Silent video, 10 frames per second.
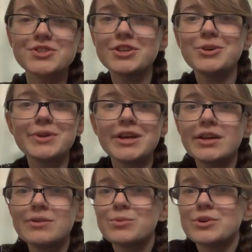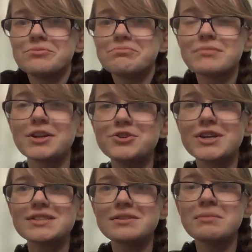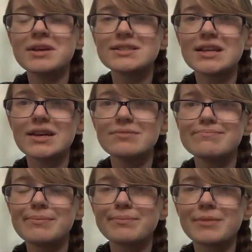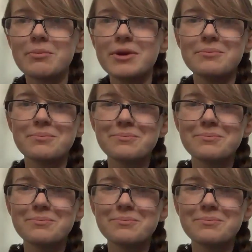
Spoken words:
in the Q&A and we'll address them as they come up.